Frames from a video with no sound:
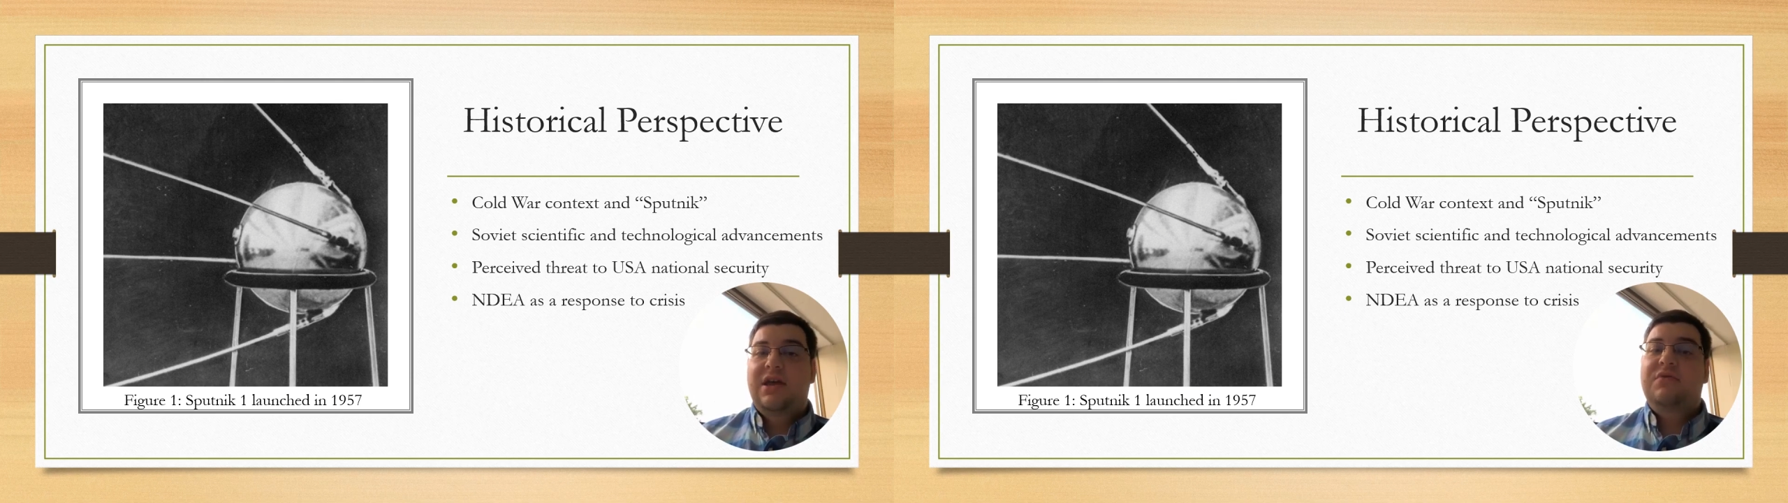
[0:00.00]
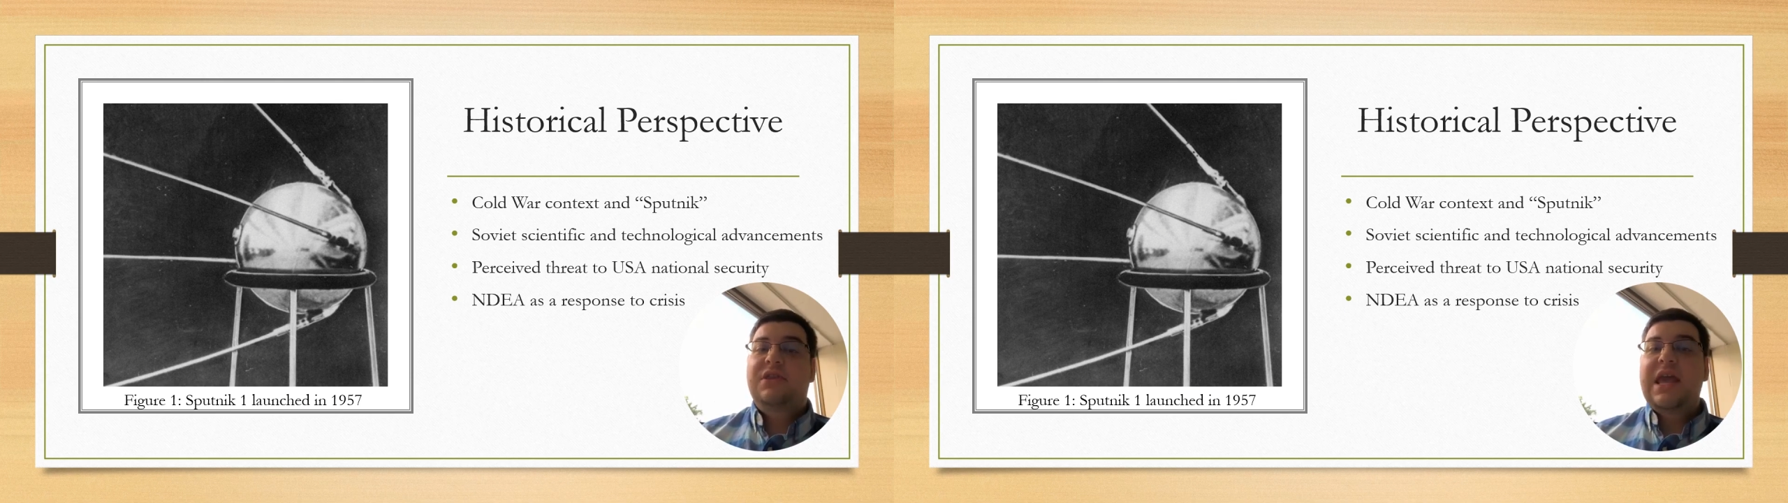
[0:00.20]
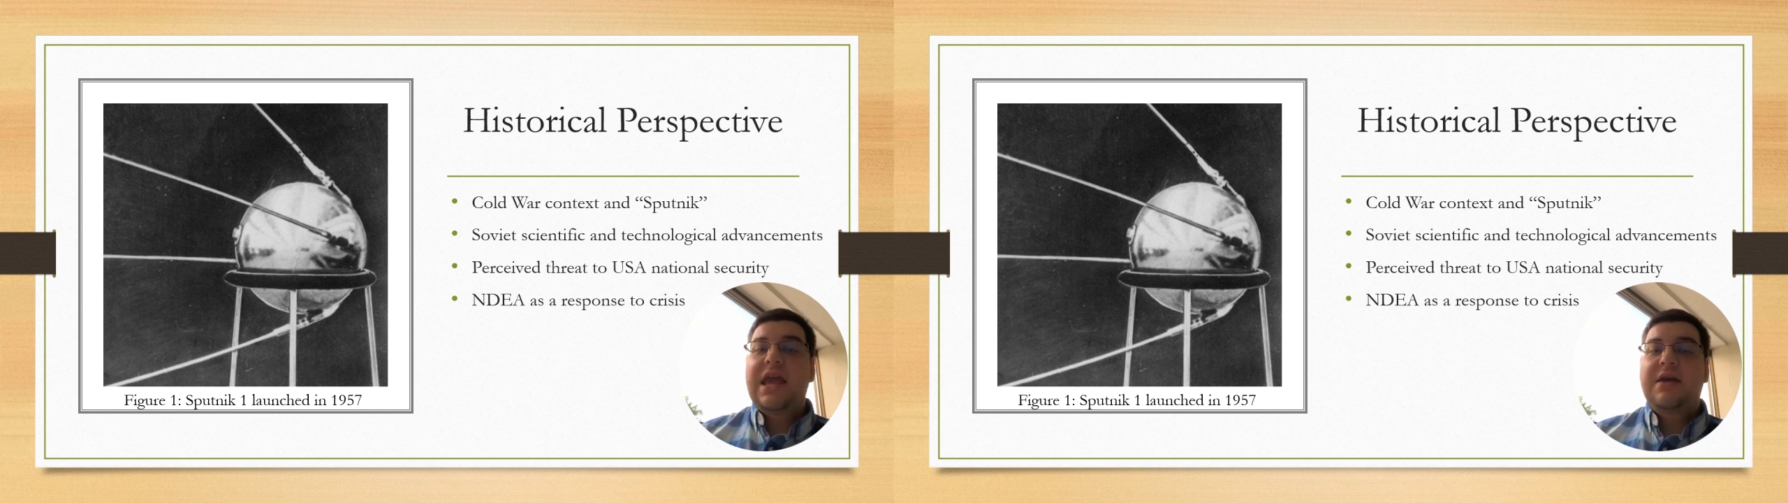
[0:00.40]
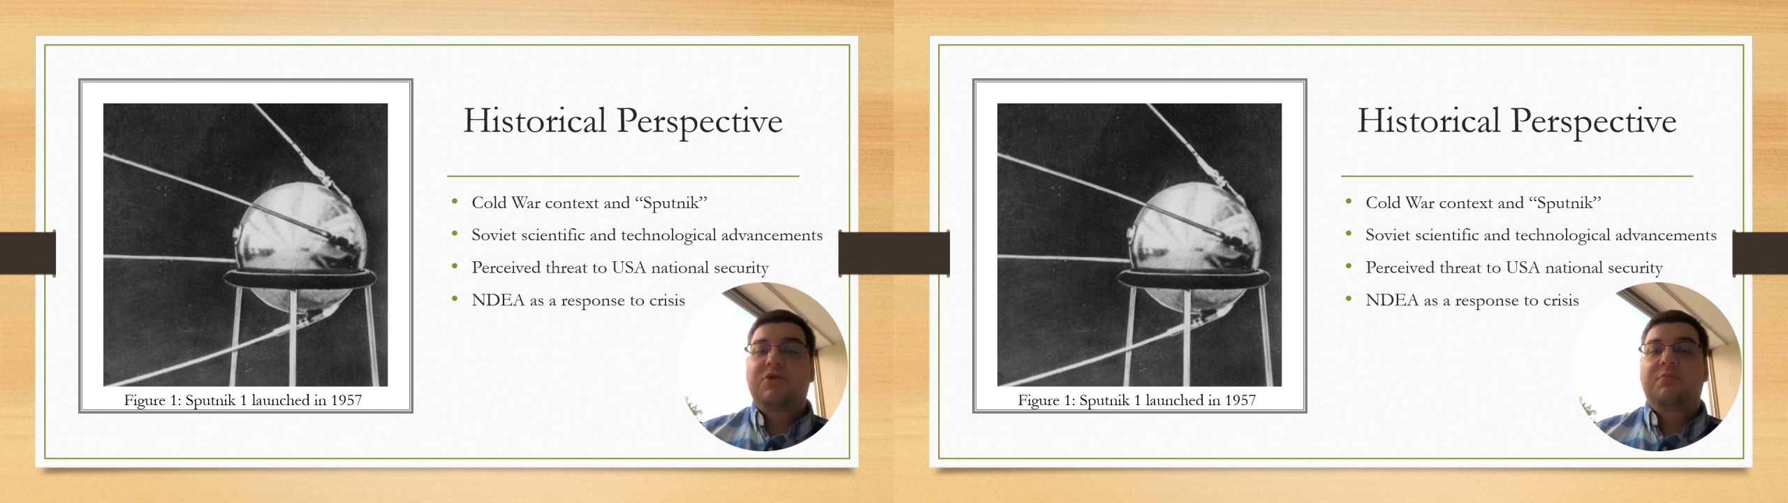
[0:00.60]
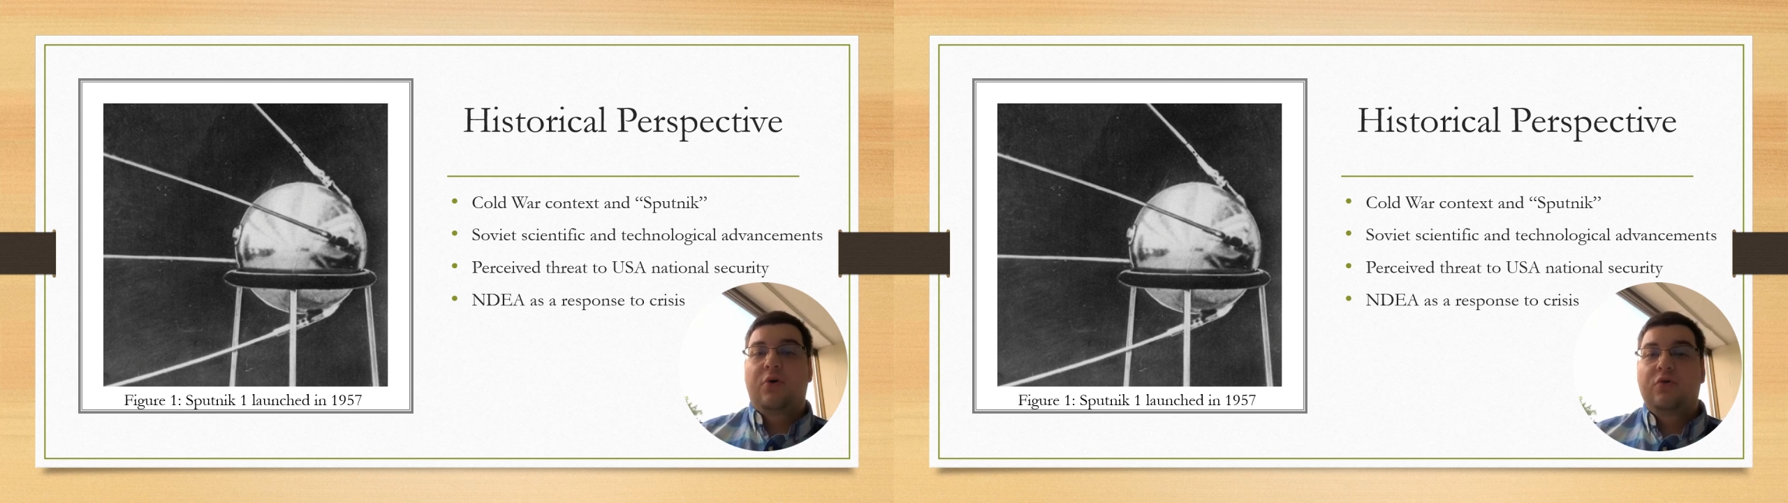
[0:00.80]
and really aimed
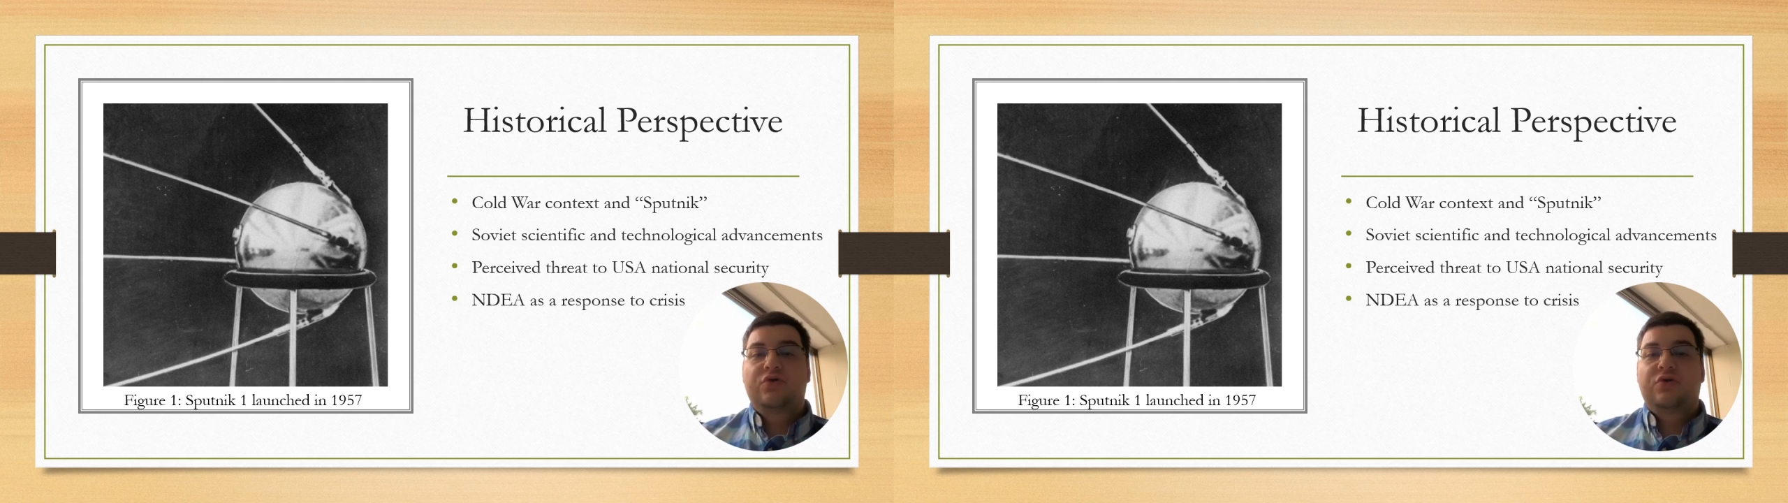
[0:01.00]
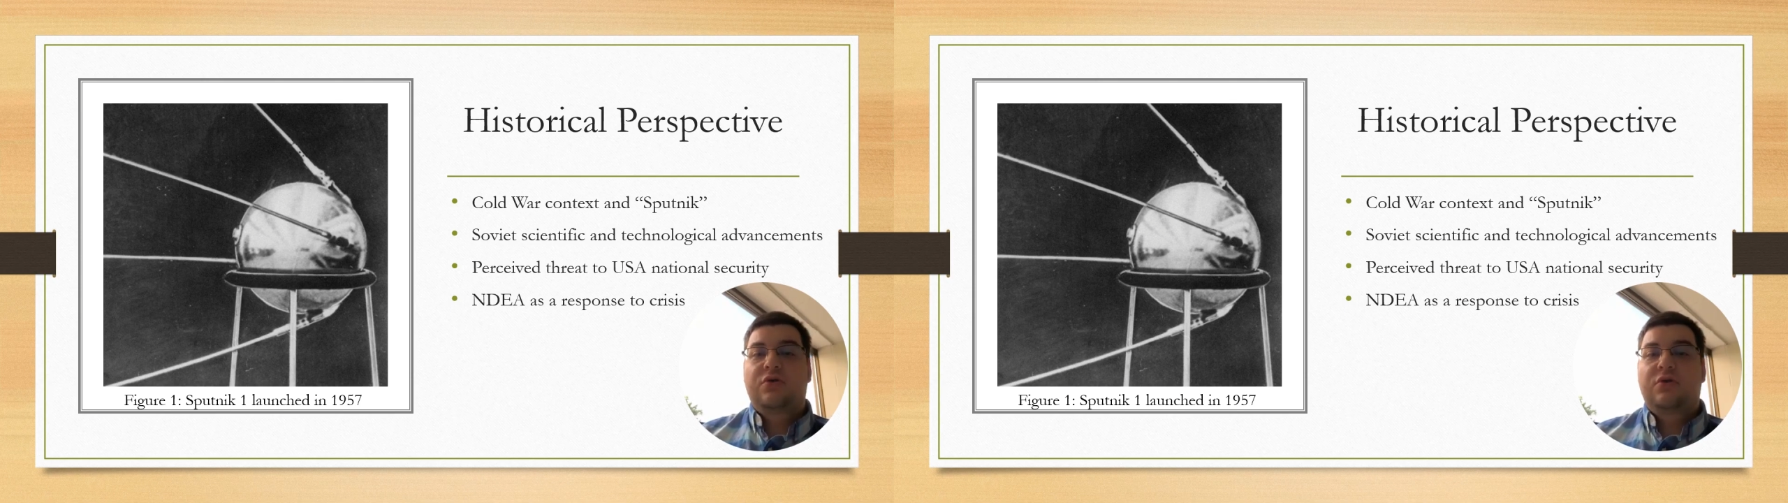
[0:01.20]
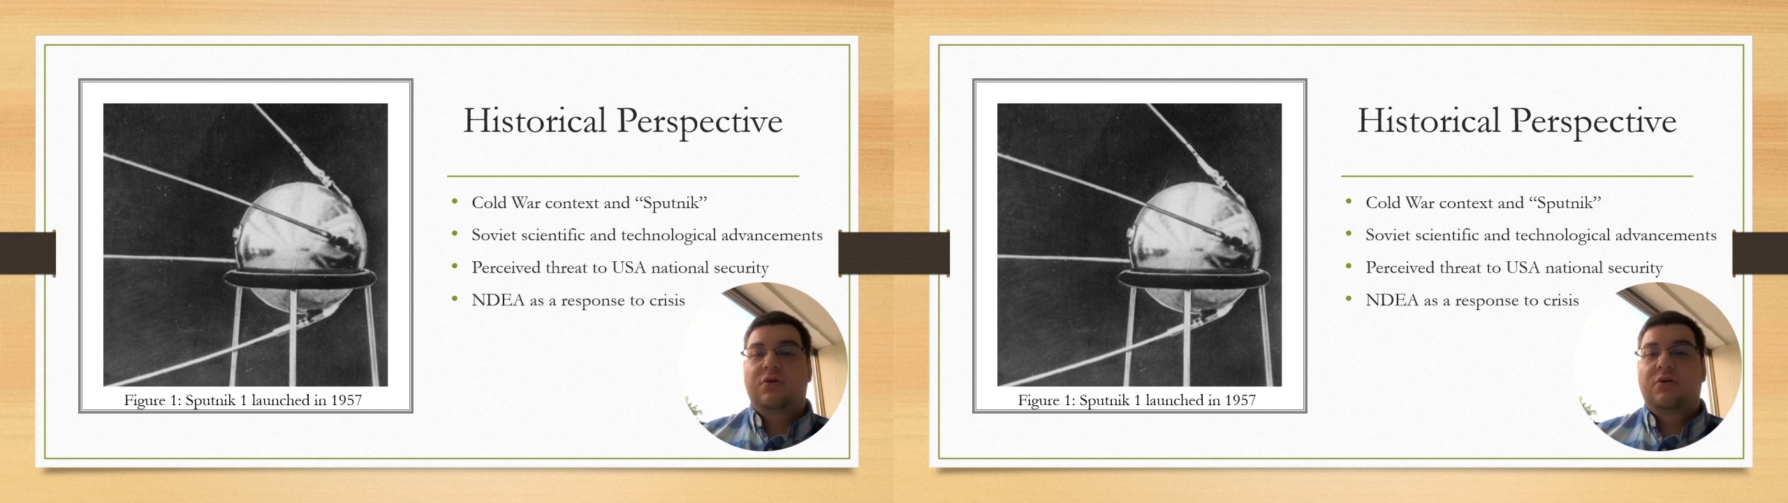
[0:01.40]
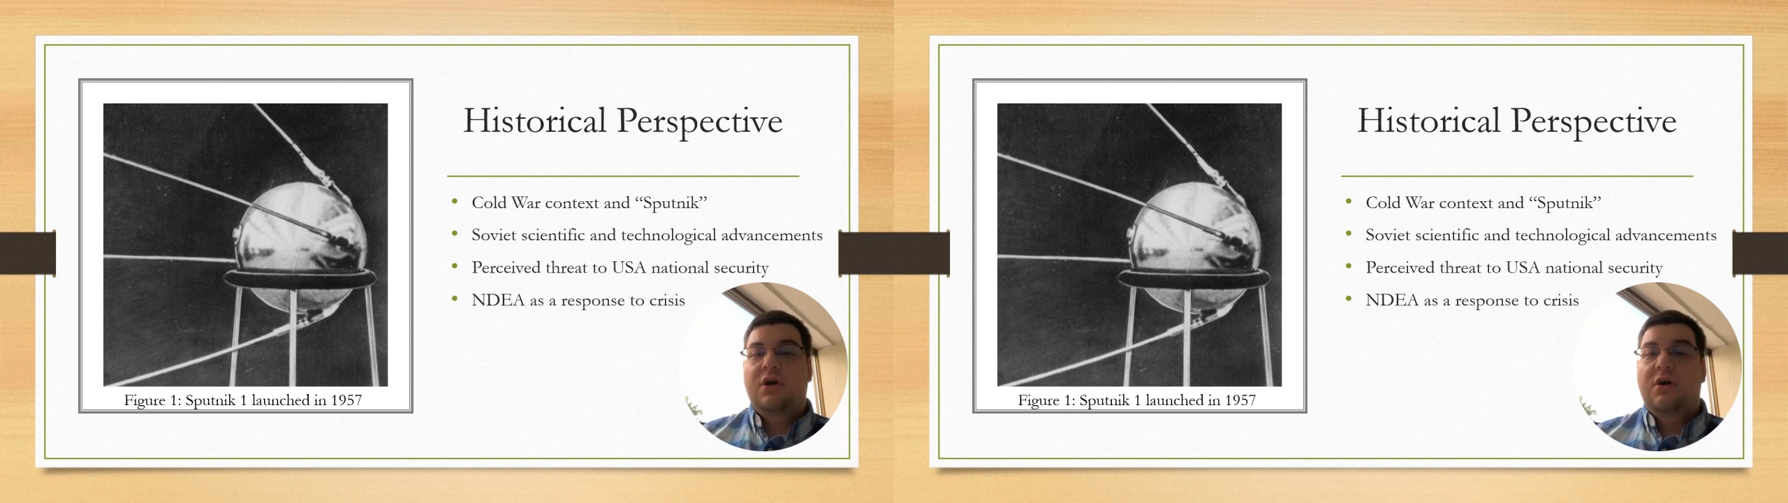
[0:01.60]
to bolster